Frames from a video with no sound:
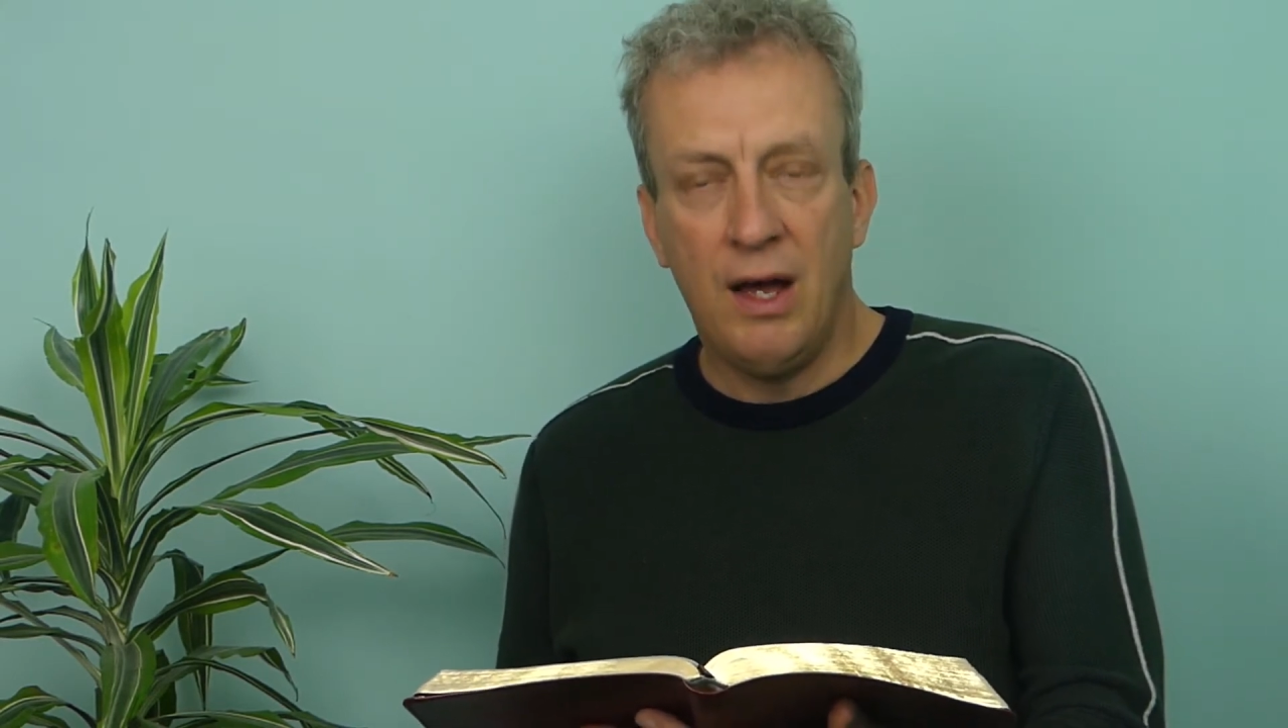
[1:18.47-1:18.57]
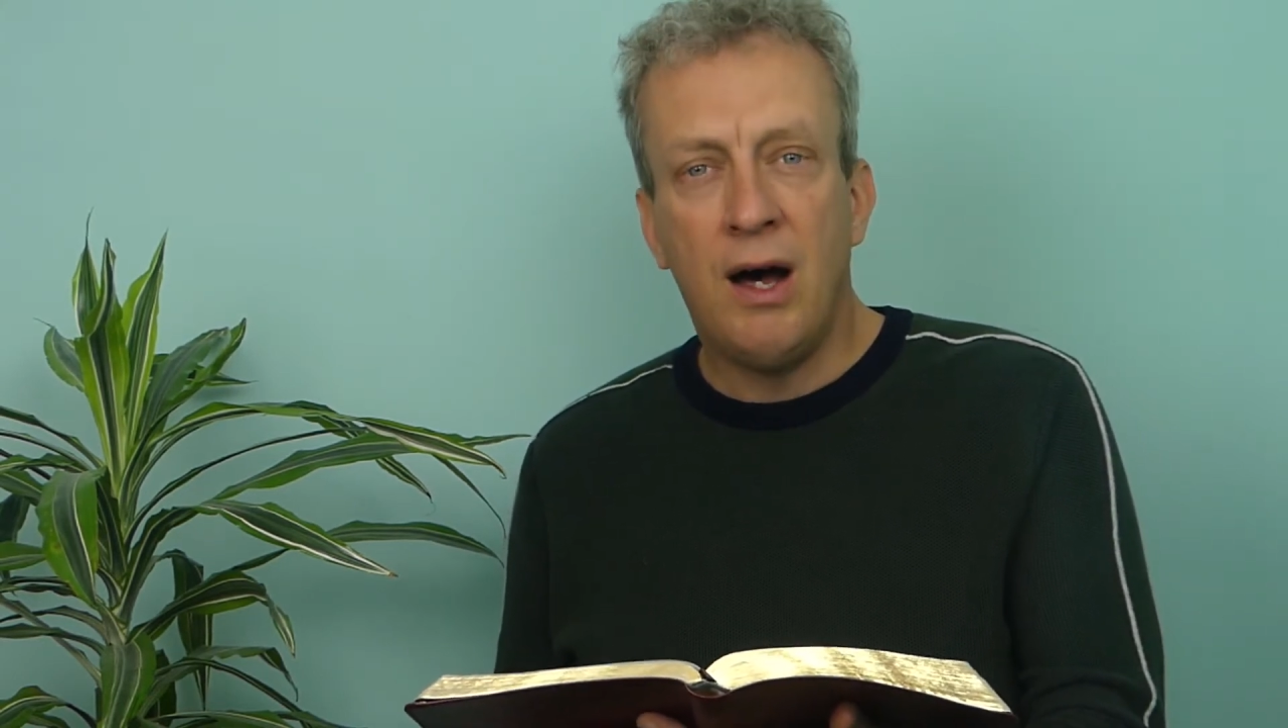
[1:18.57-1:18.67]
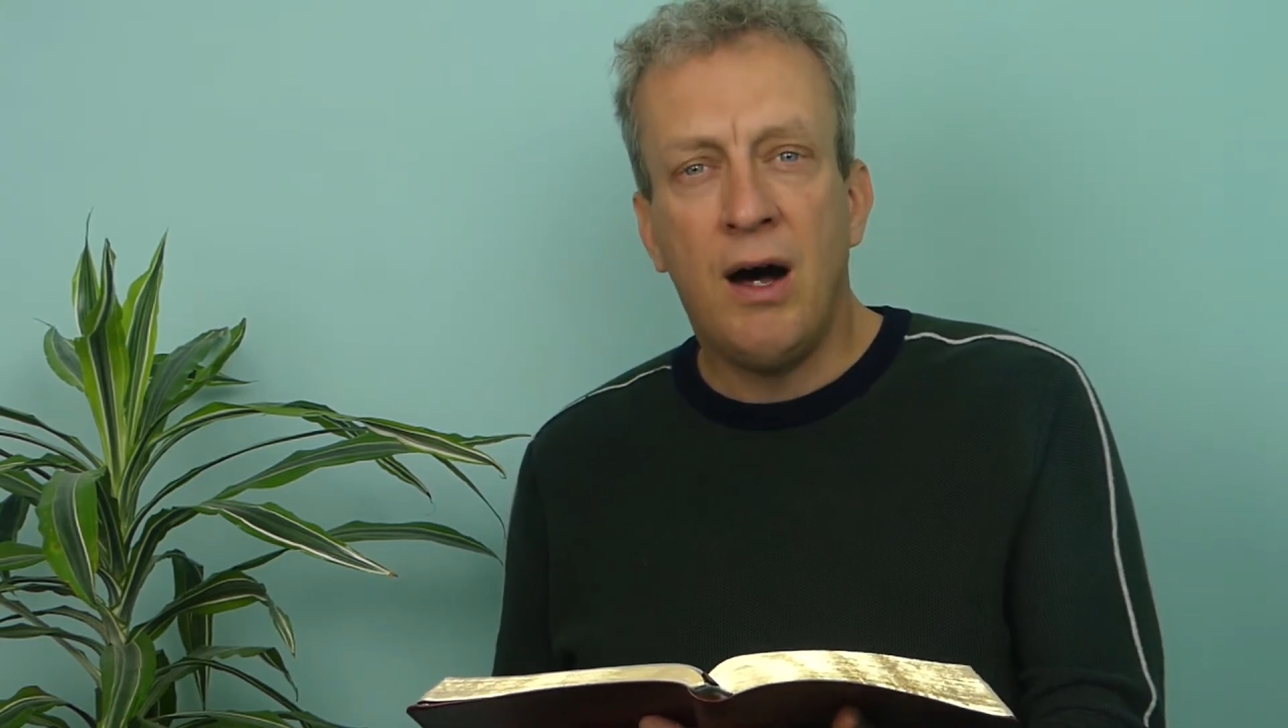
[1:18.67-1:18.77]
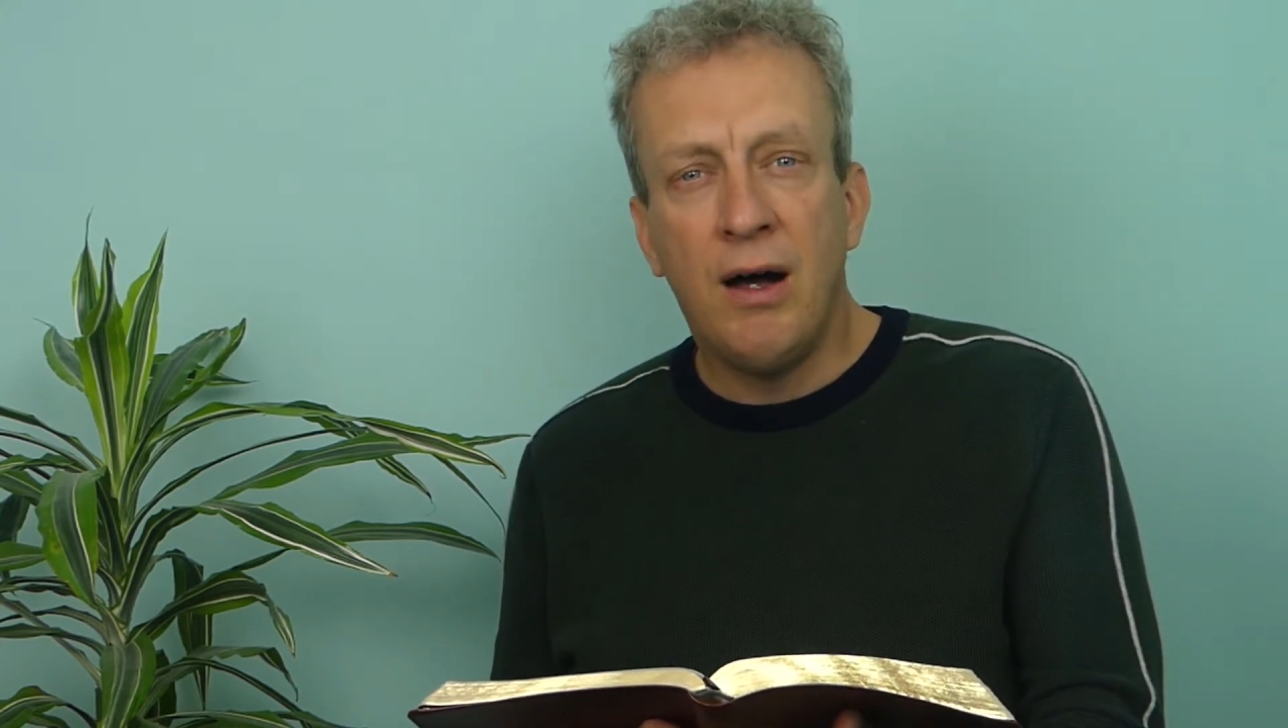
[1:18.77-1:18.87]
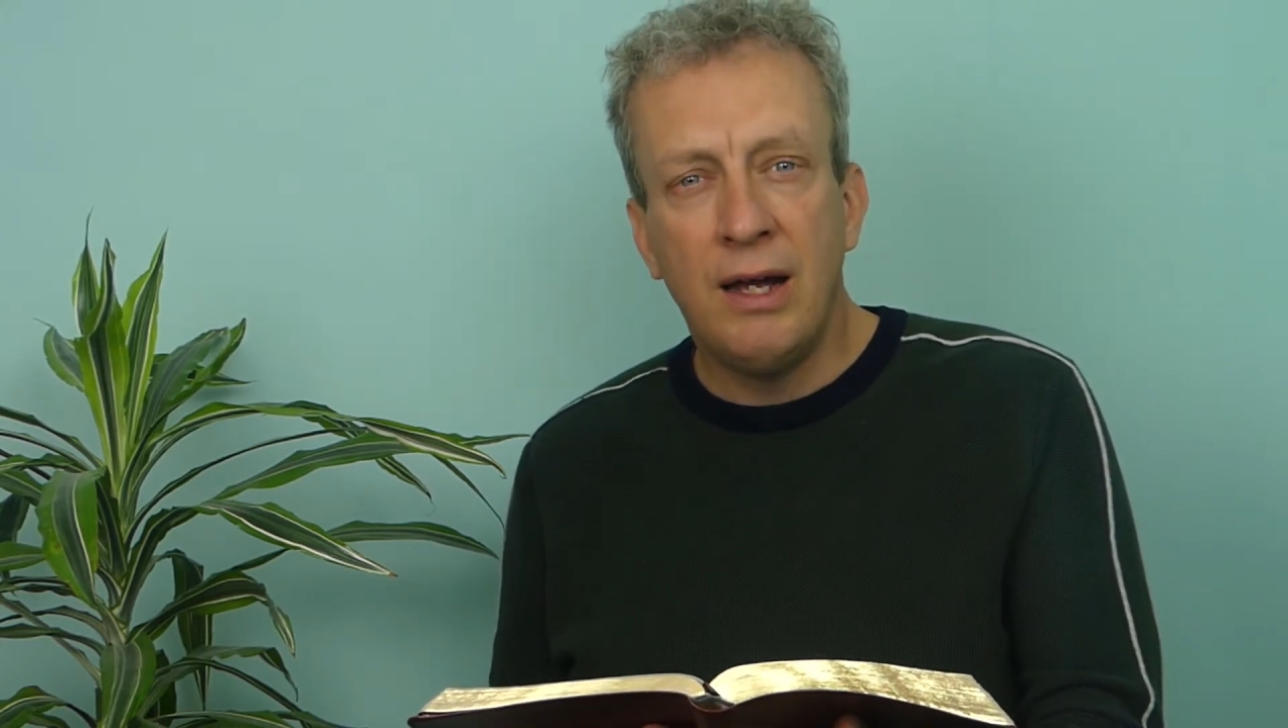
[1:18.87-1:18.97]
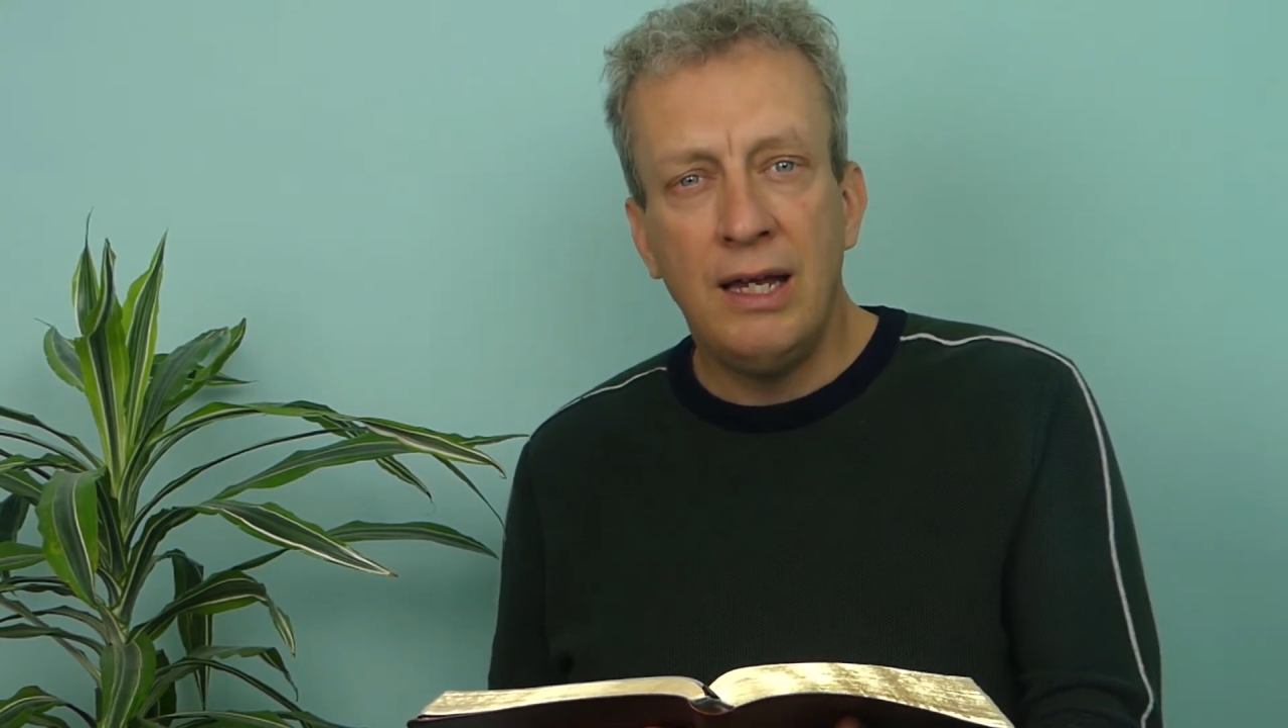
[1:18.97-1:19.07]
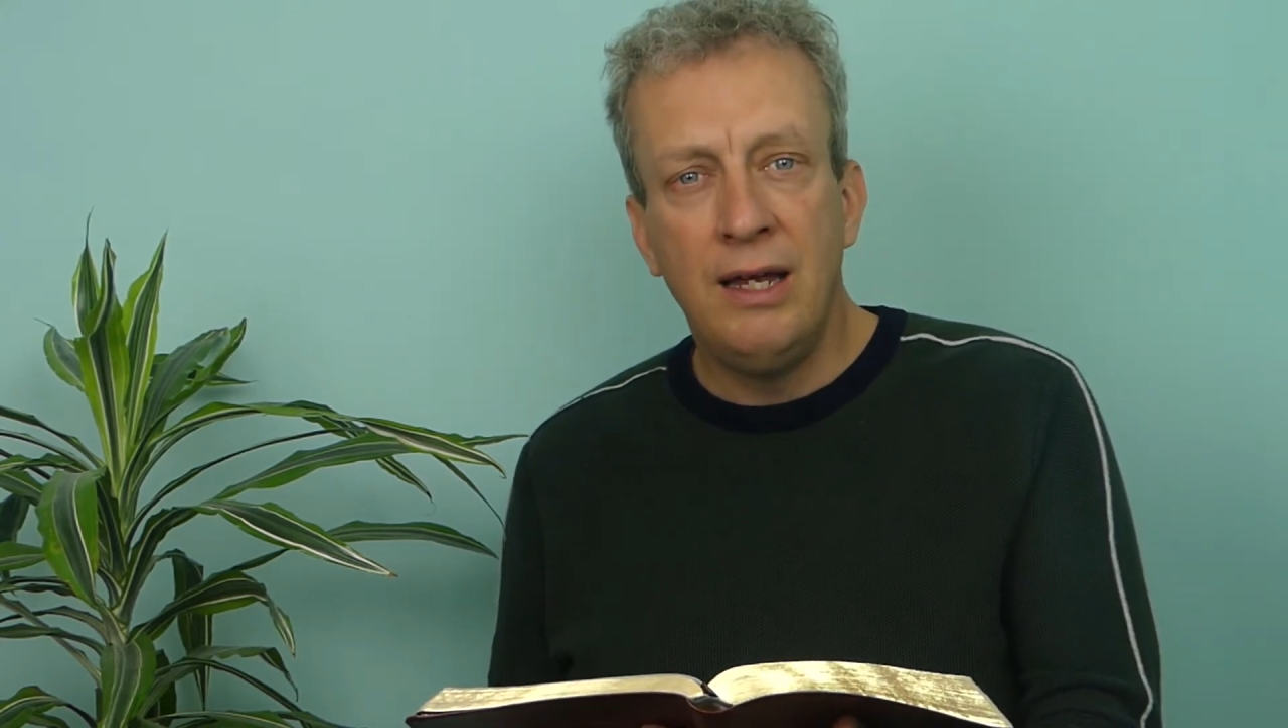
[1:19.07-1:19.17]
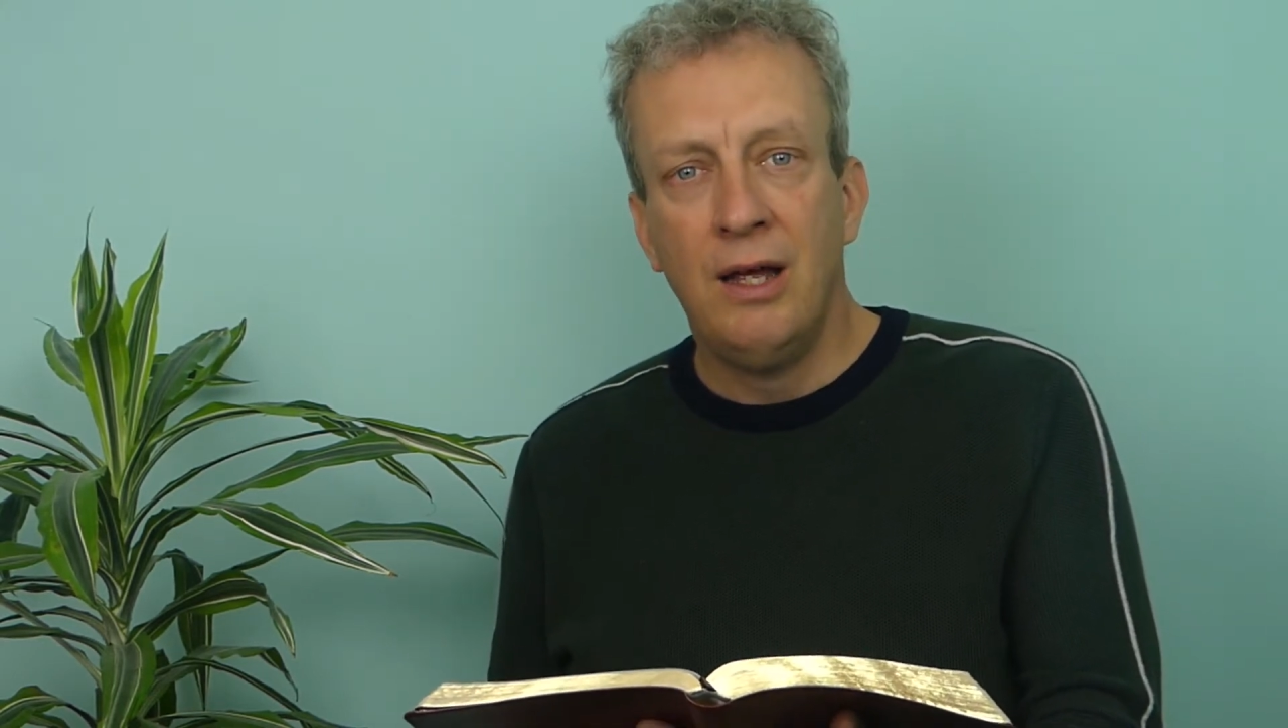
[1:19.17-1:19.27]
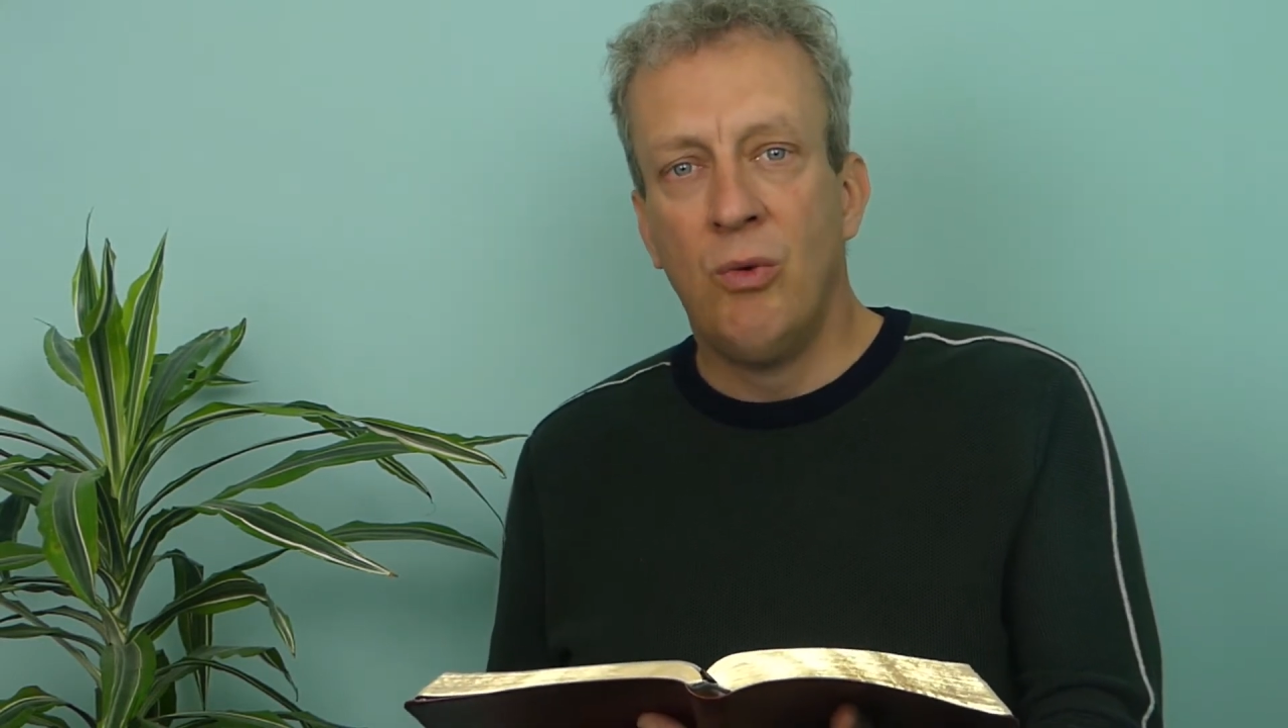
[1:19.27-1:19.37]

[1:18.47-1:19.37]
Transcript: I